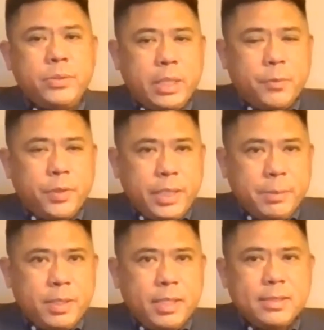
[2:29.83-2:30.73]
group for
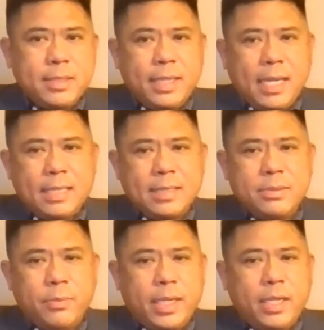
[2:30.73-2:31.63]
immigrants like
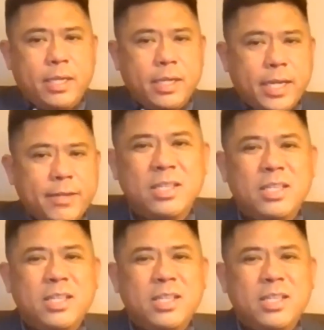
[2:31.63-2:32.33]
us when I arrived.